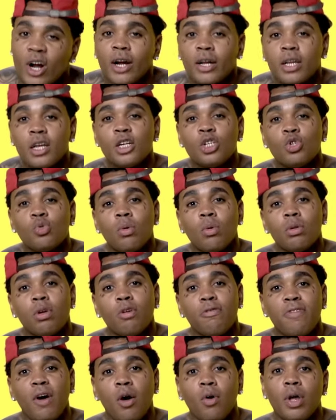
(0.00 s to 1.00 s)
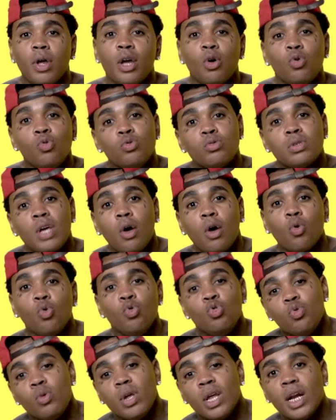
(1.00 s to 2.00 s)
I kiss you on your forehead. Who you
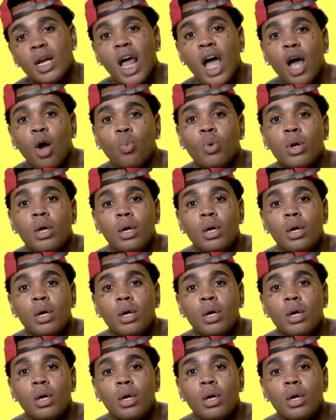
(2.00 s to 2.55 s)
talking? Who you getting loud